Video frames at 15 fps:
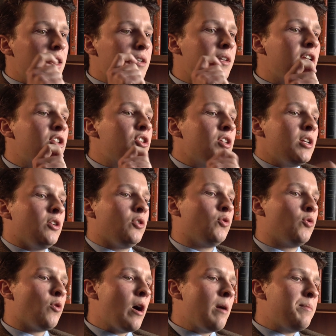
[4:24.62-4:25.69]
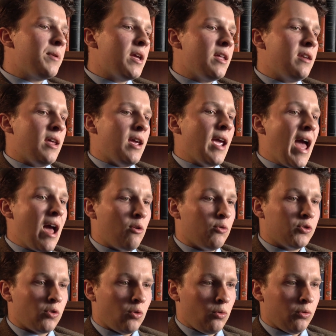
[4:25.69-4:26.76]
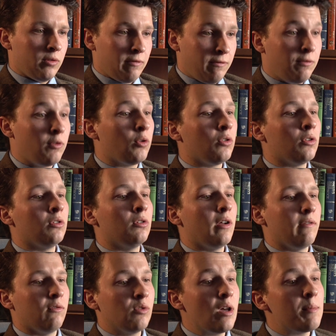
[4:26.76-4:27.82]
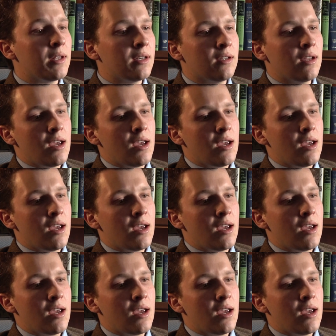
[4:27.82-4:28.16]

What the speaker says: Nietzsche grew up in a household full of women,